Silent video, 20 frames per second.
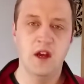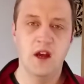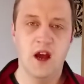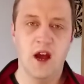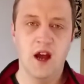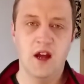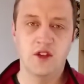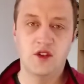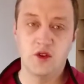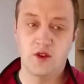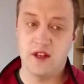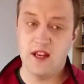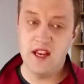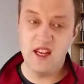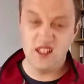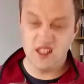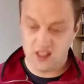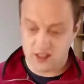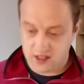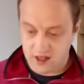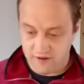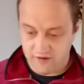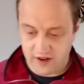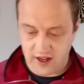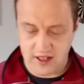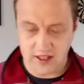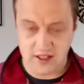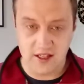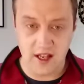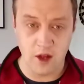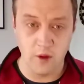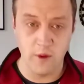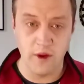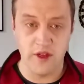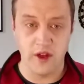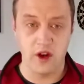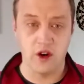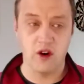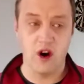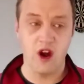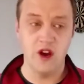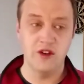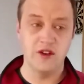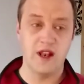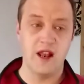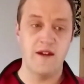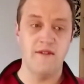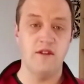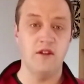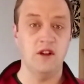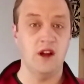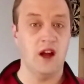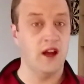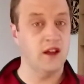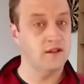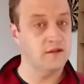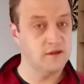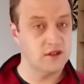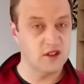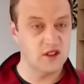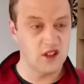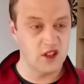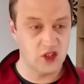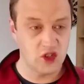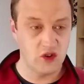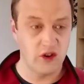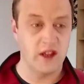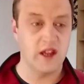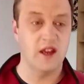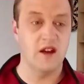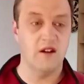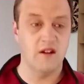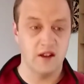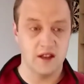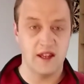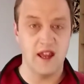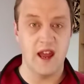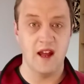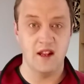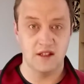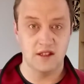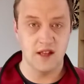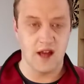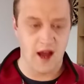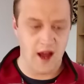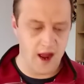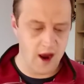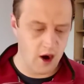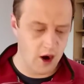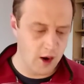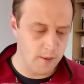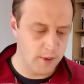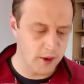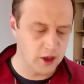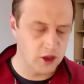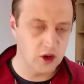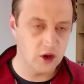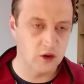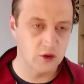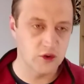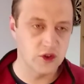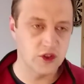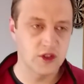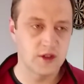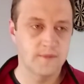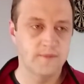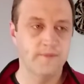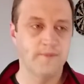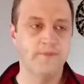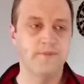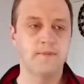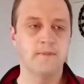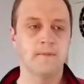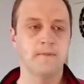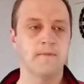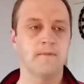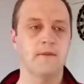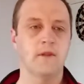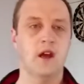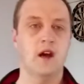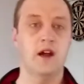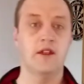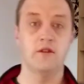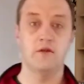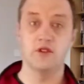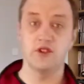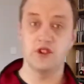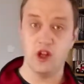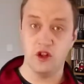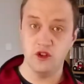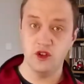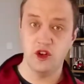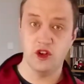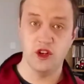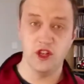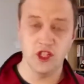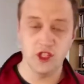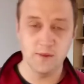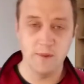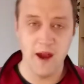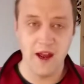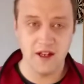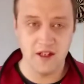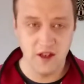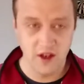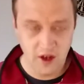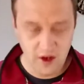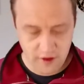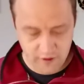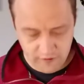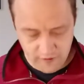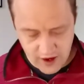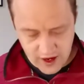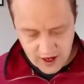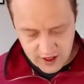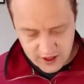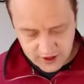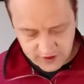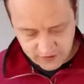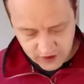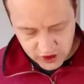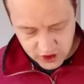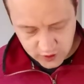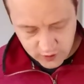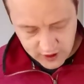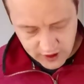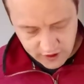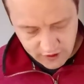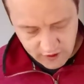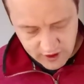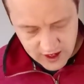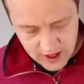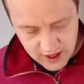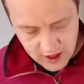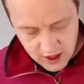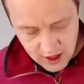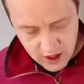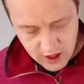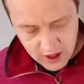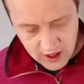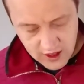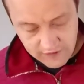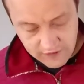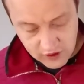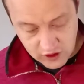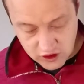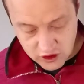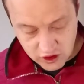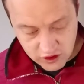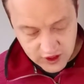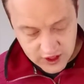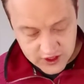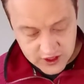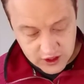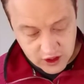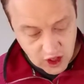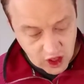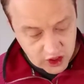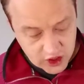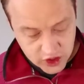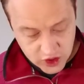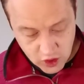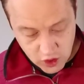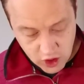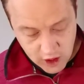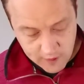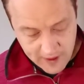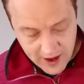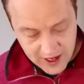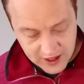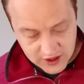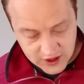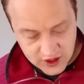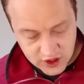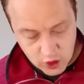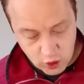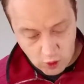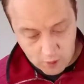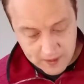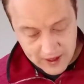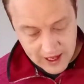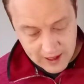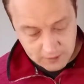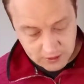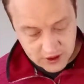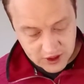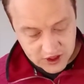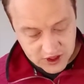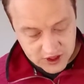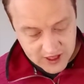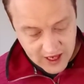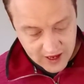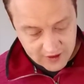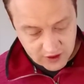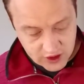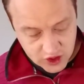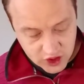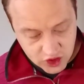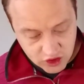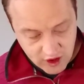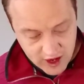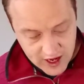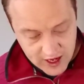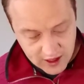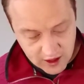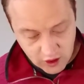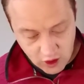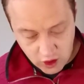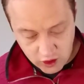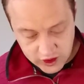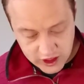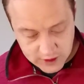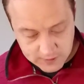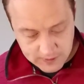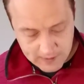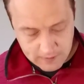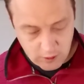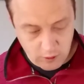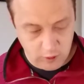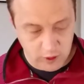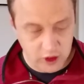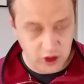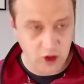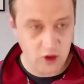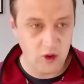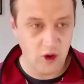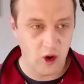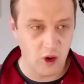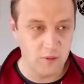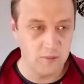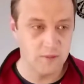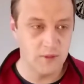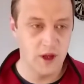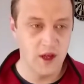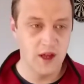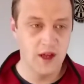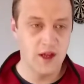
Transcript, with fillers: Uh, and so the easy stuff gets dealt with at ground level, and the trickier it gets, the higher up it goes. And the result you can expect is verse 23 if you do this and God so commands, you will be able to stand the strain, and all these people will go home